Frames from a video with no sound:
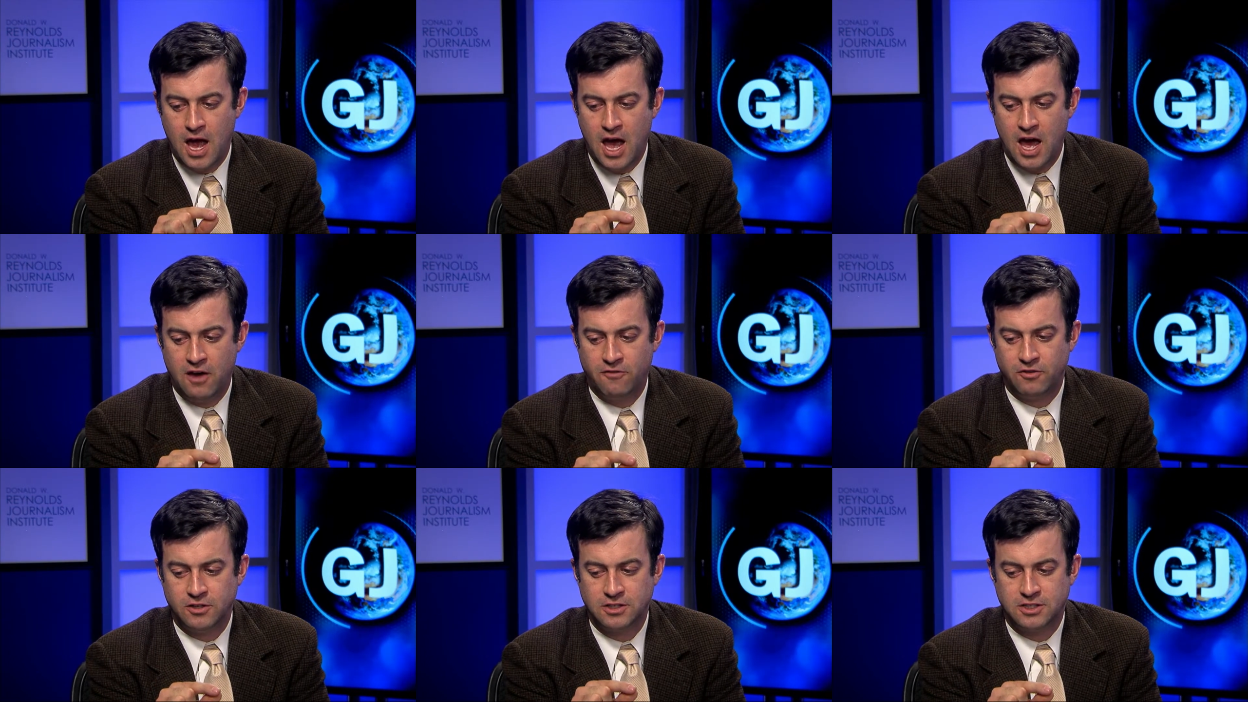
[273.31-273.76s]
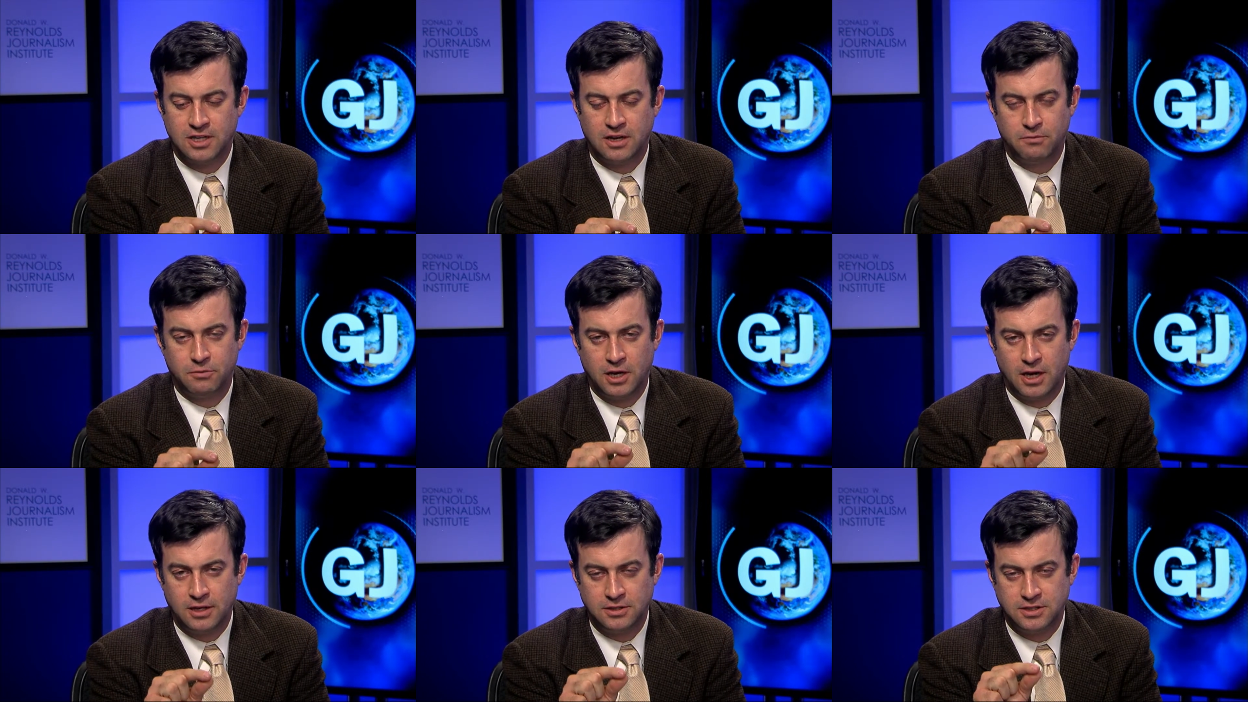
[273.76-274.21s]
have, in
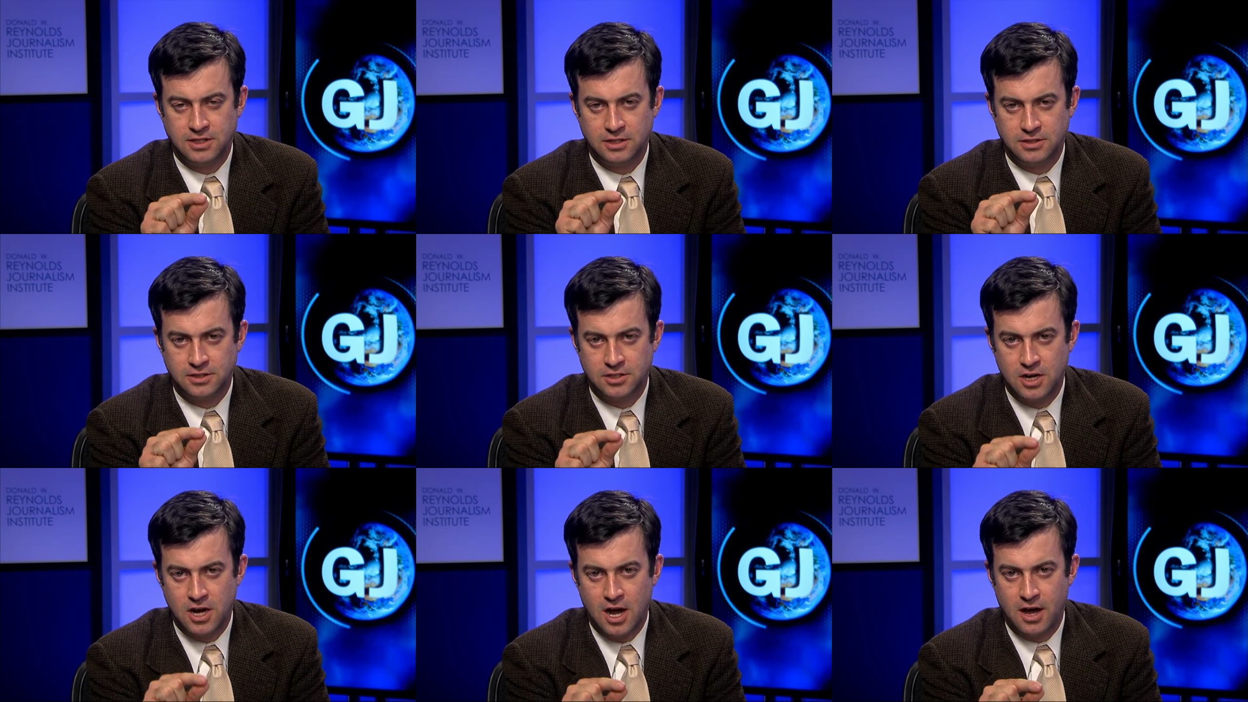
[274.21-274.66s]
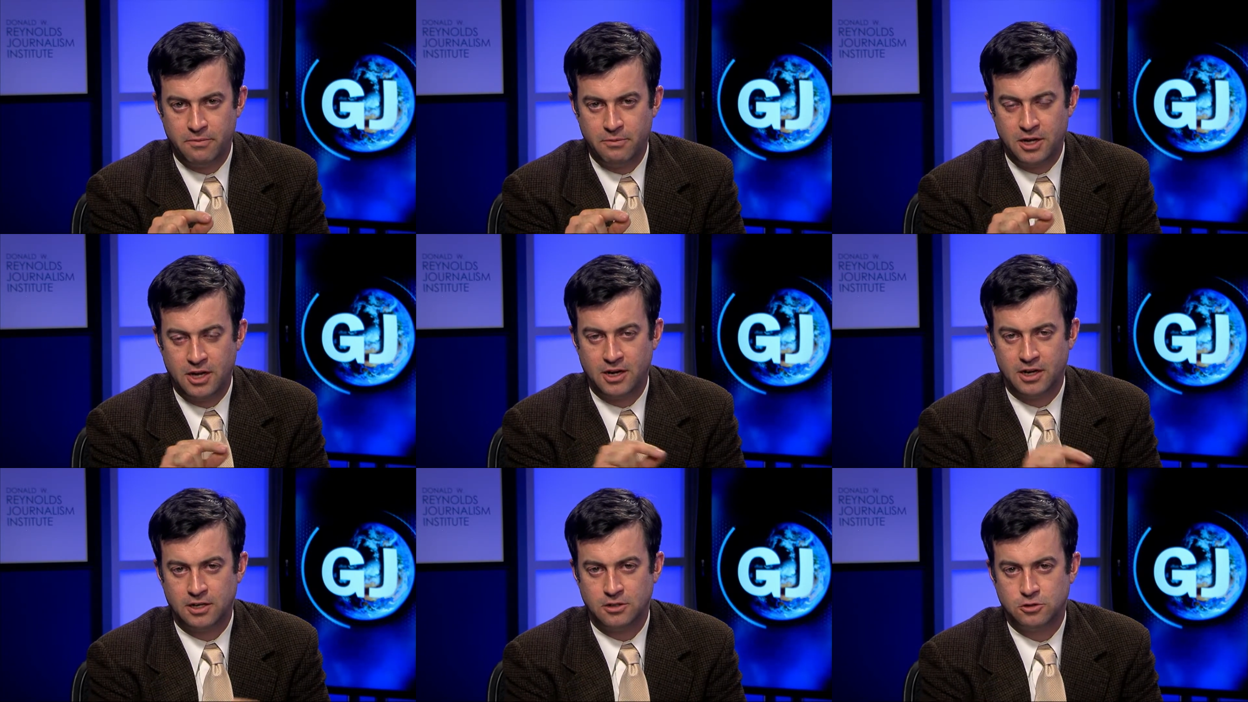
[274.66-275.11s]
some cases,
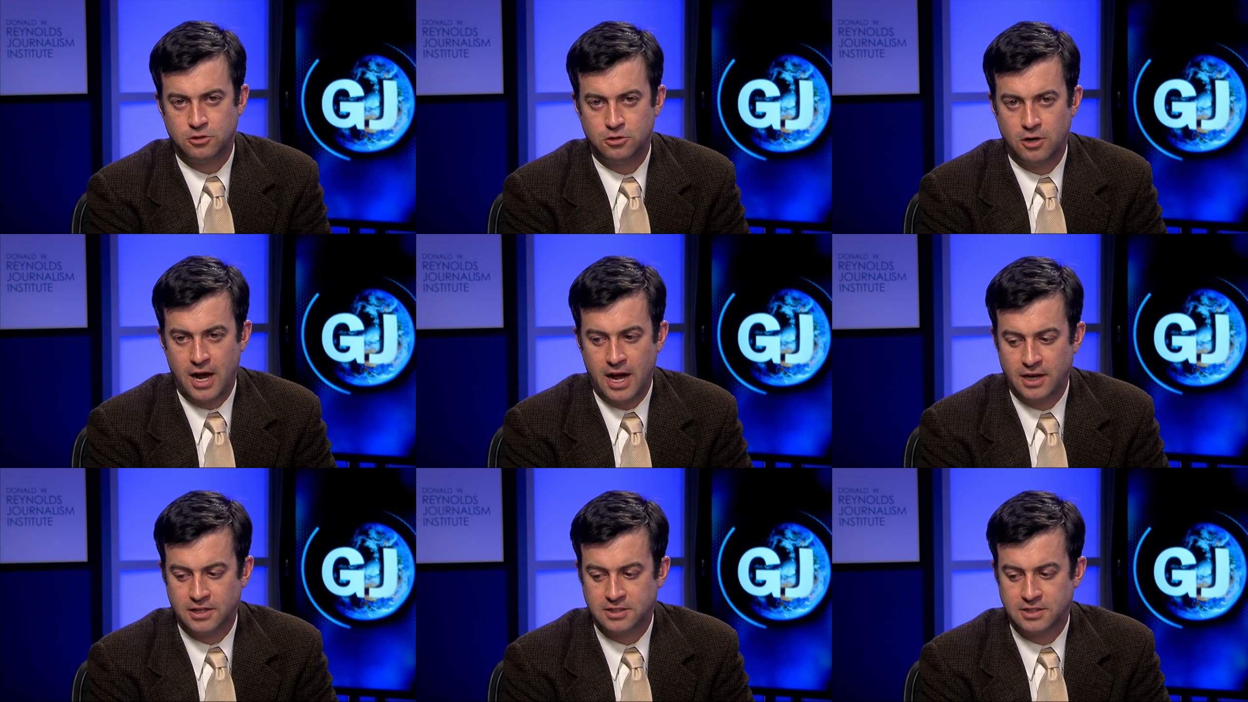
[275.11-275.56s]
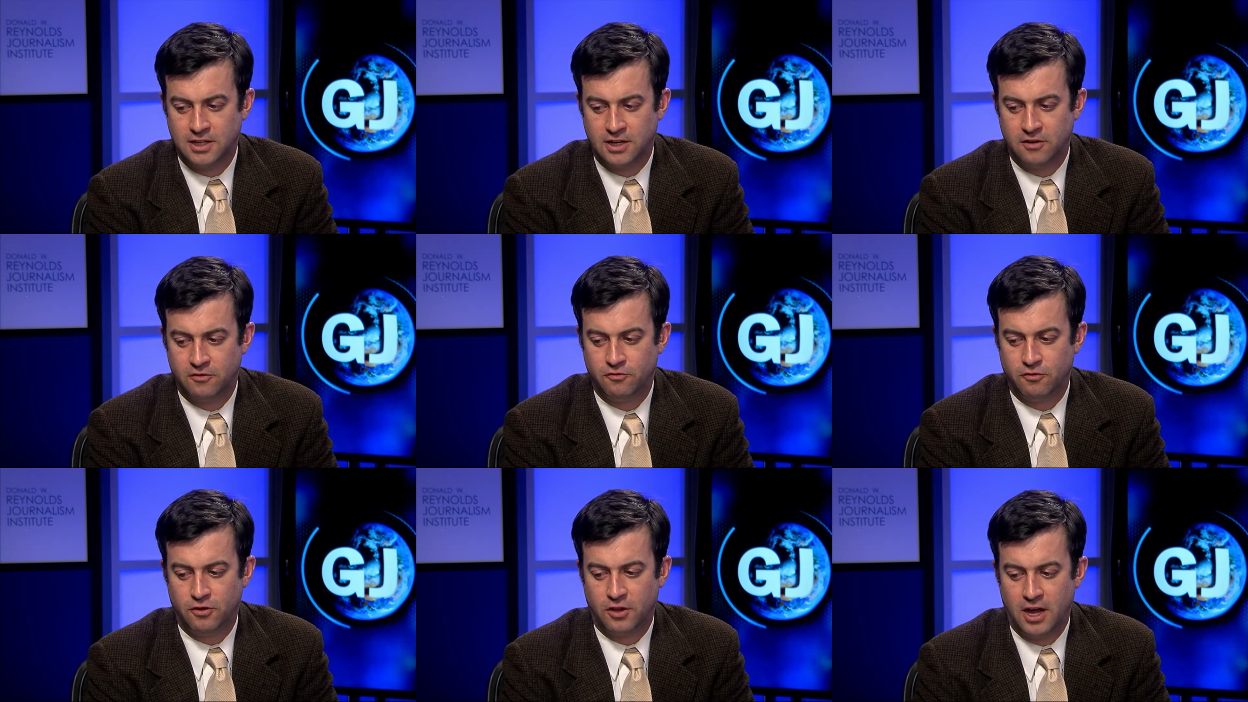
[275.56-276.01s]
nominated tracts
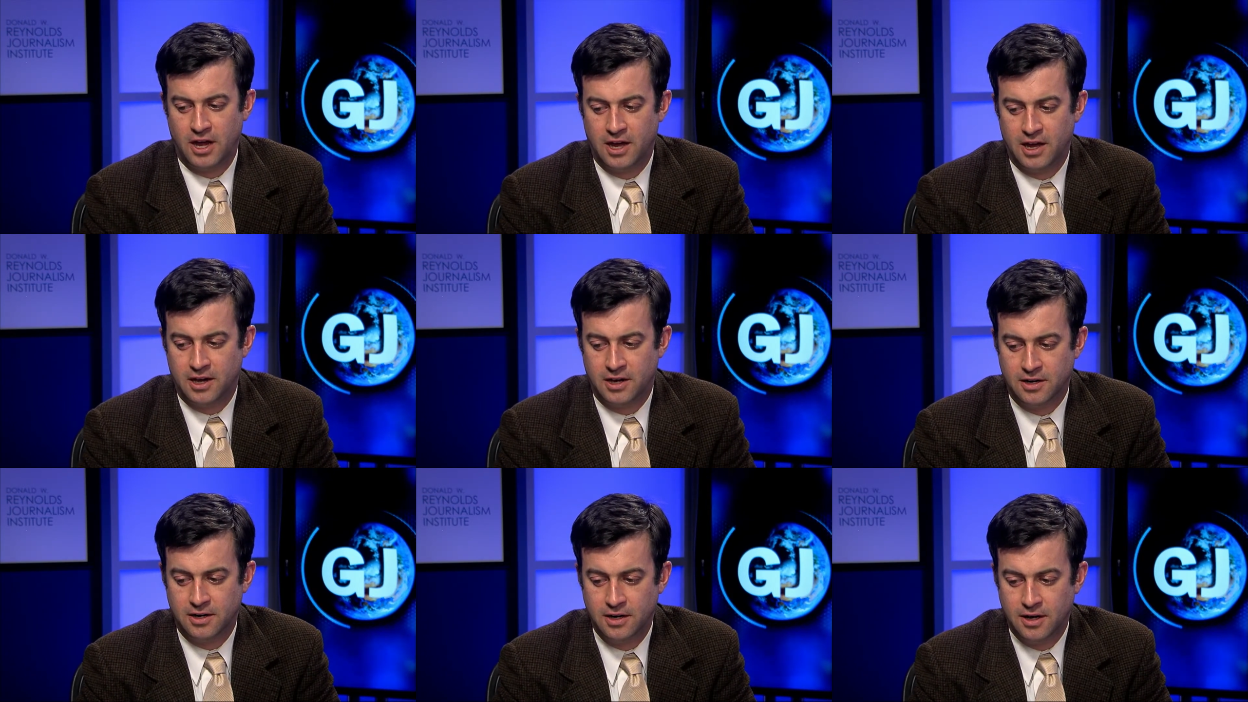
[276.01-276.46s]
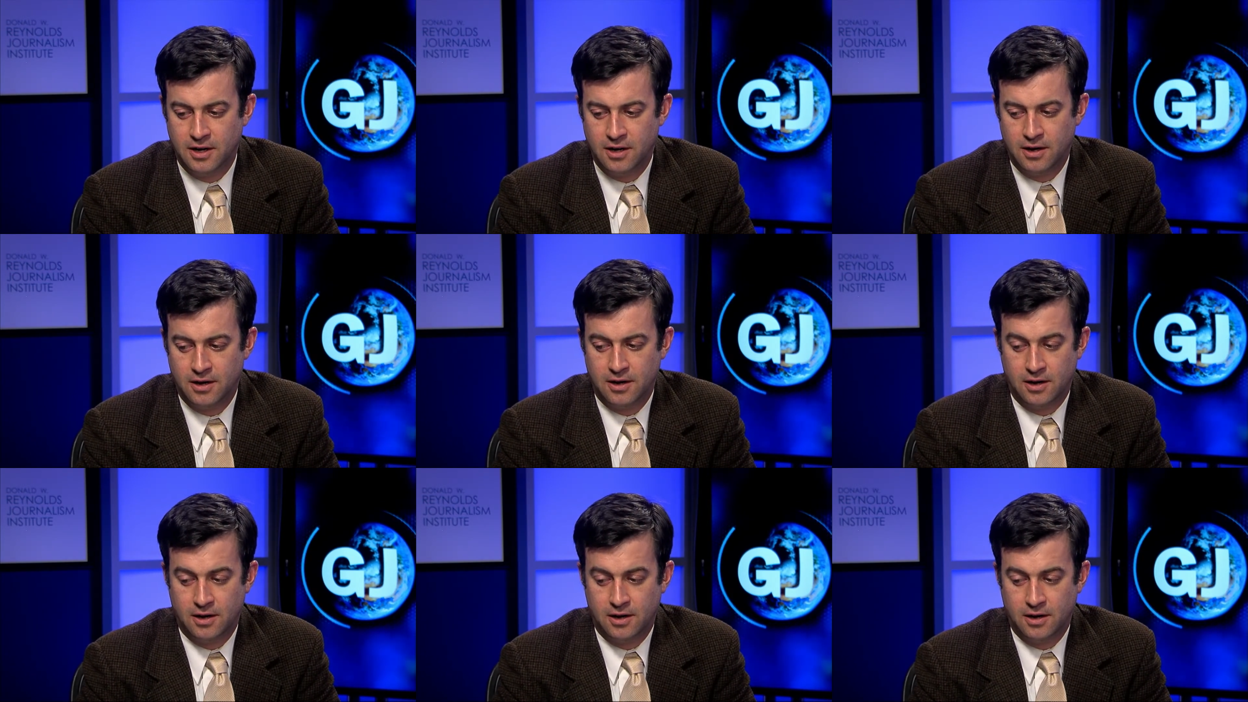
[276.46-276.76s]
of land